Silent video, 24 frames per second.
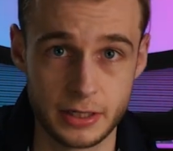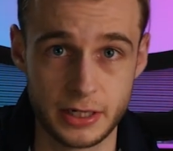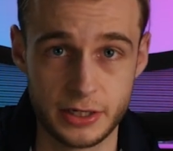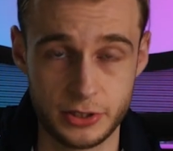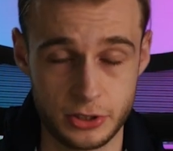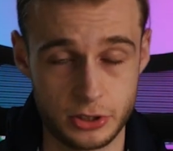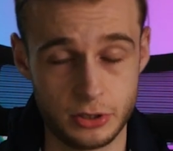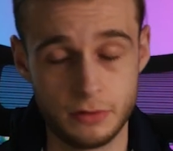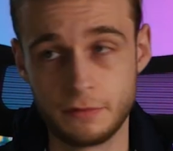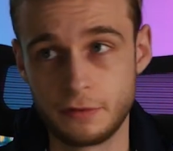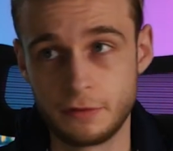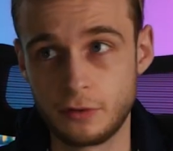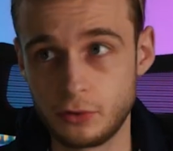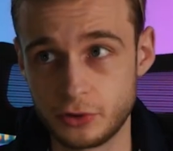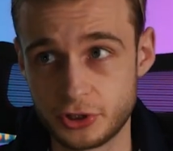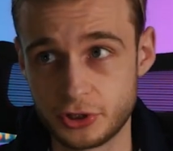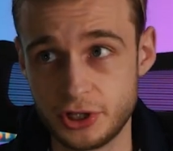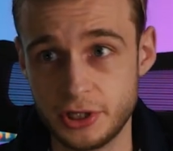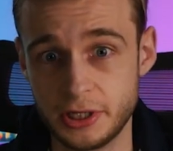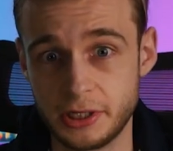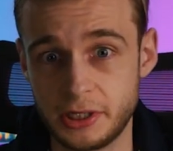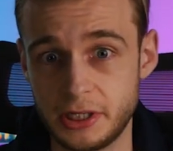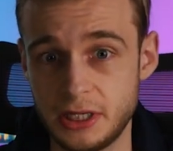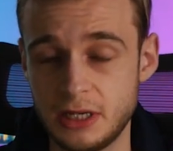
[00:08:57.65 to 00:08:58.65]
And
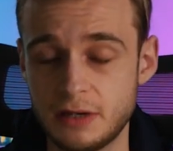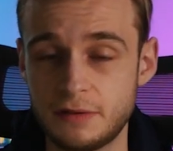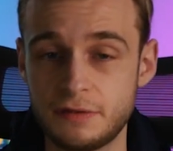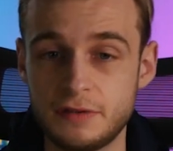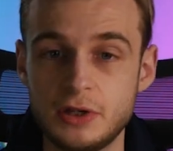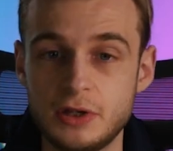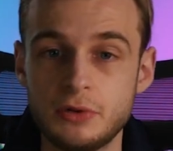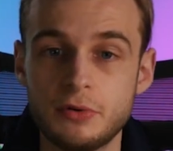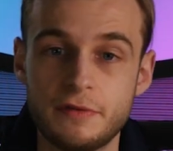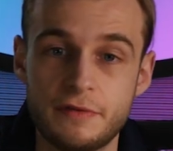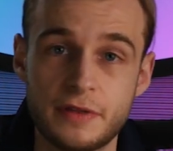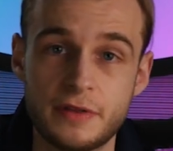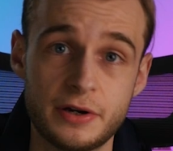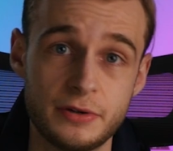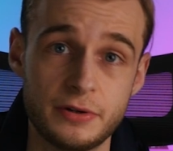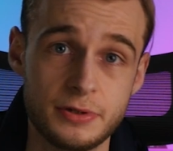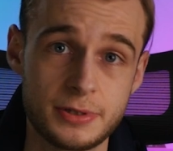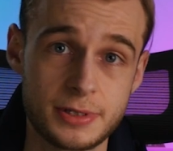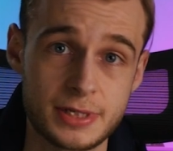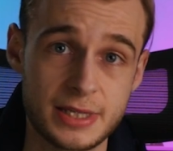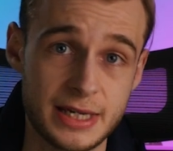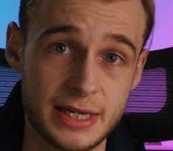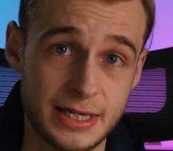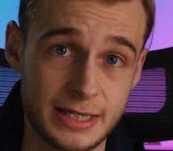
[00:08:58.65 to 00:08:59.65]
unfortunately, a few of
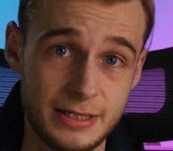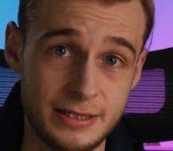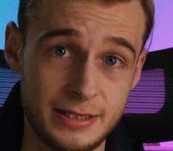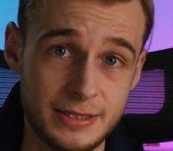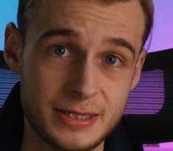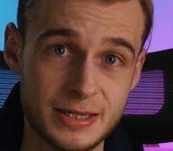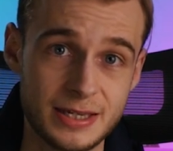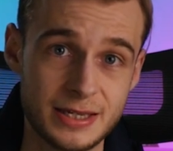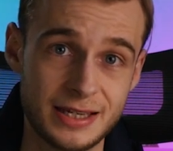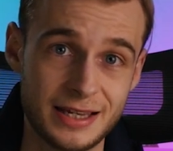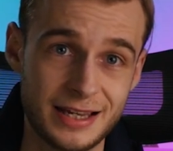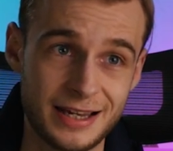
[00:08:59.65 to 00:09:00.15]
those things